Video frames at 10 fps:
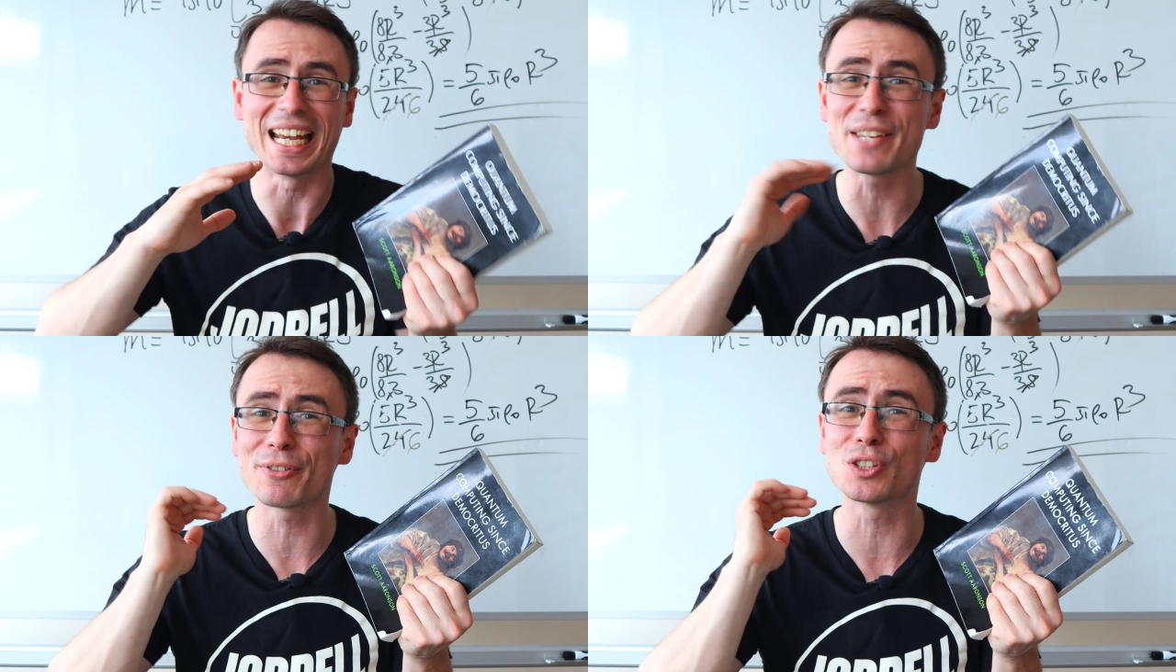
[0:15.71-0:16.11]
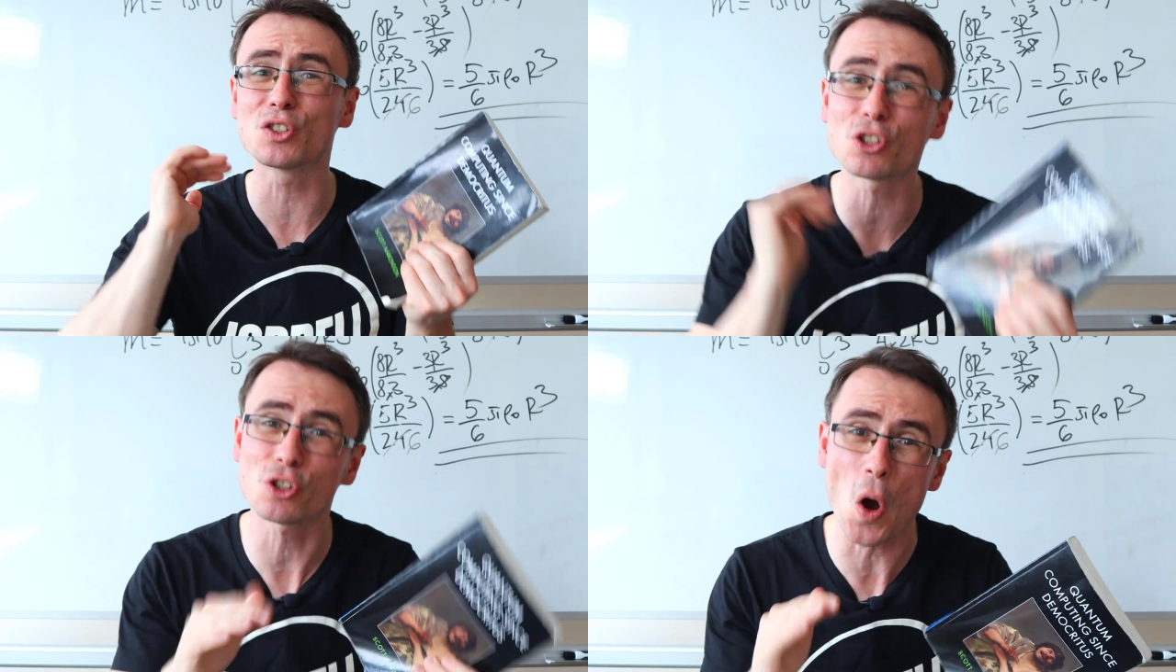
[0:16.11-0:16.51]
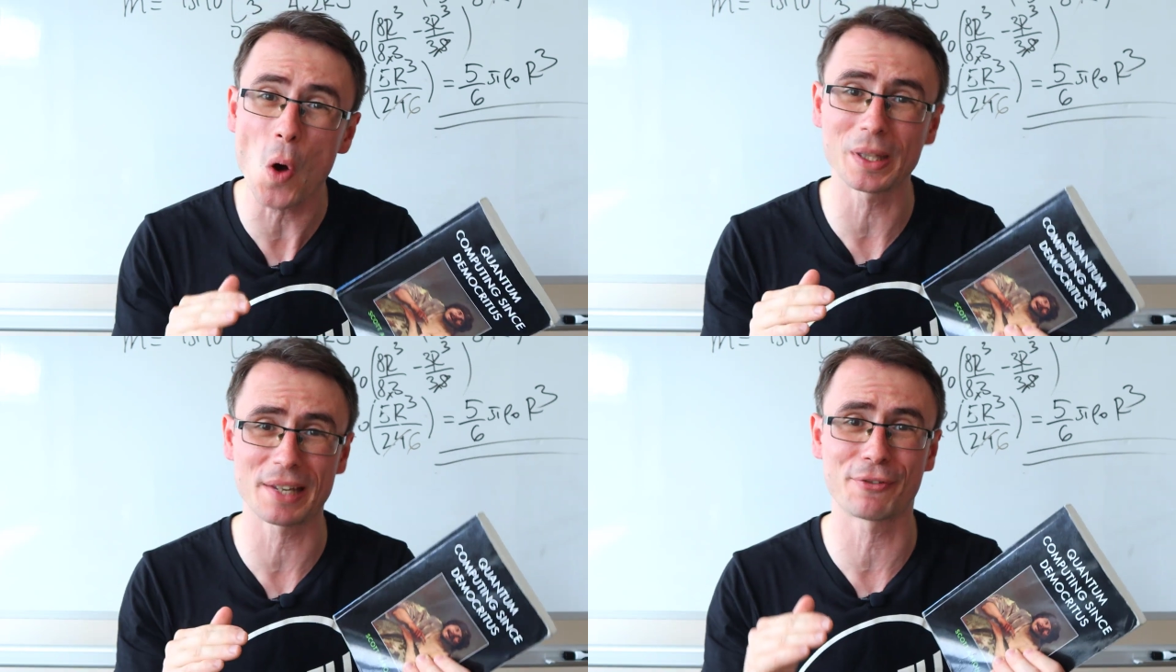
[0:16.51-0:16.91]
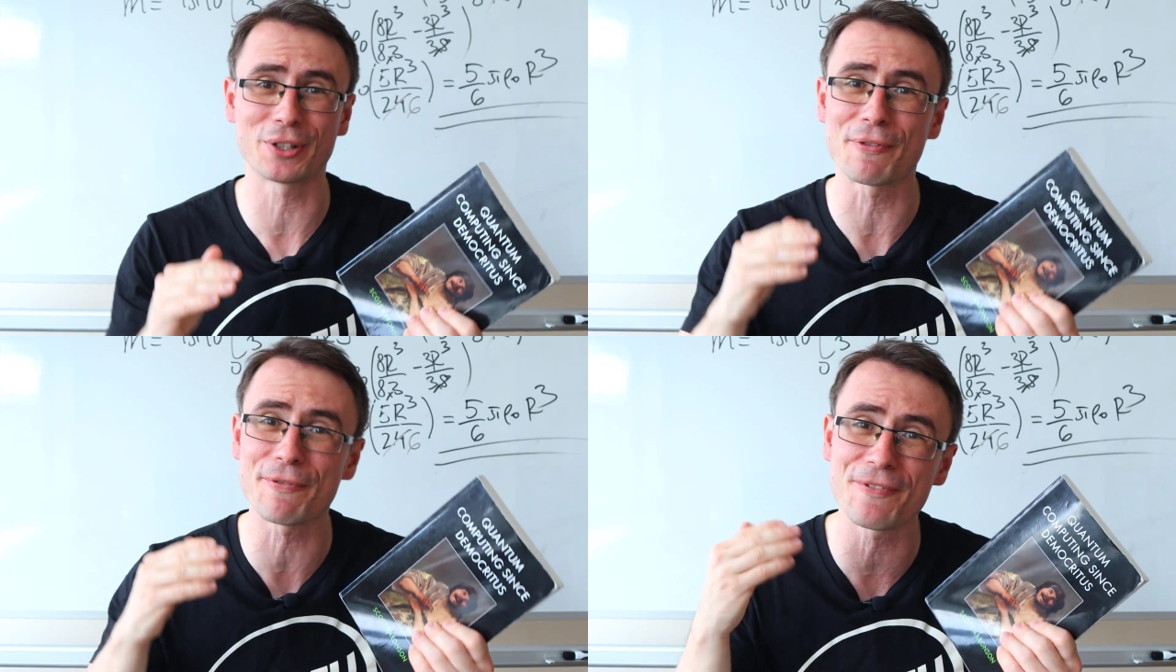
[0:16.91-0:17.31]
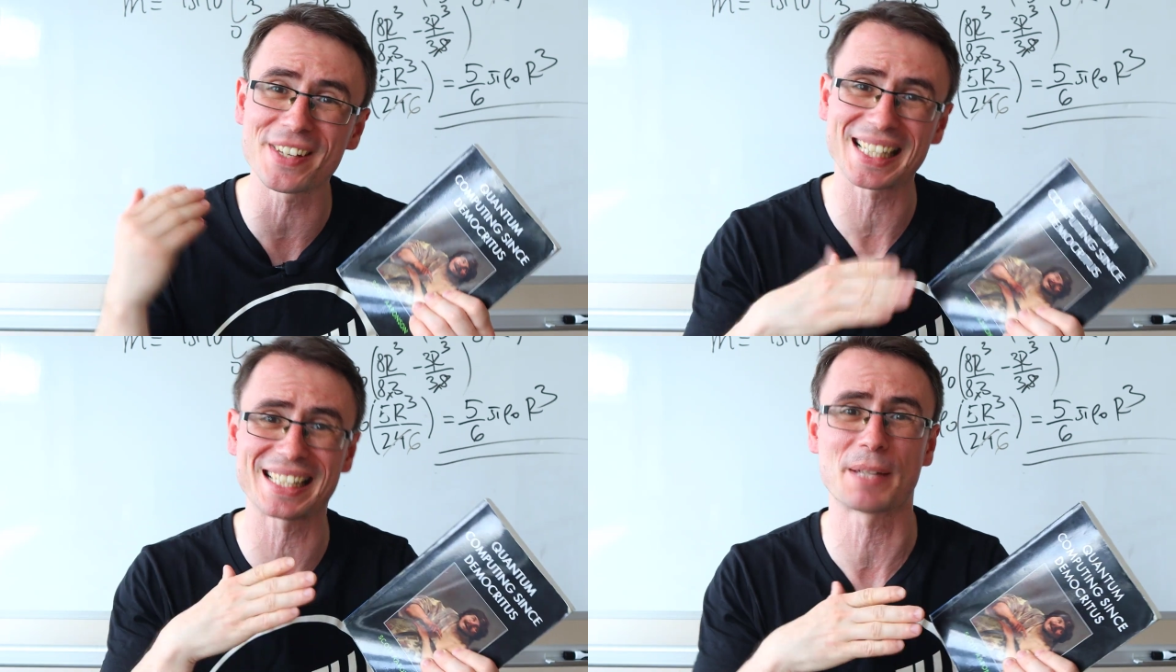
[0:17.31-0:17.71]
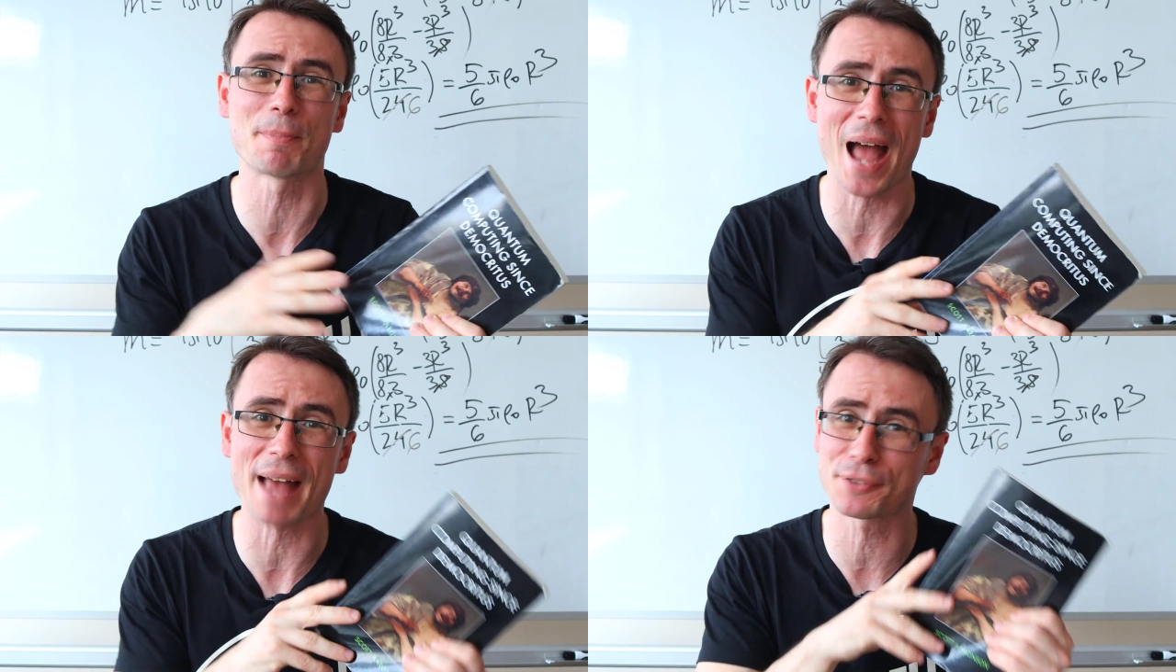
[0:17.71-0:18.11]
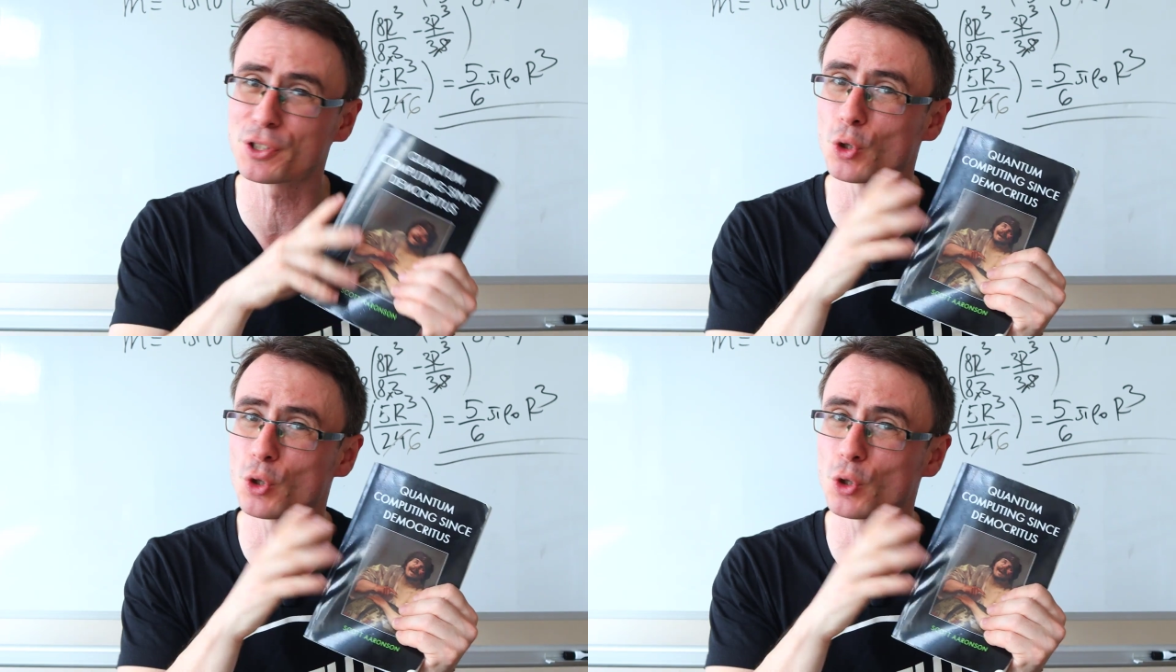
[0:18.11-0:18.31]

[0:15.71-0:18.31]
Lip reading: even solely for the physics and maths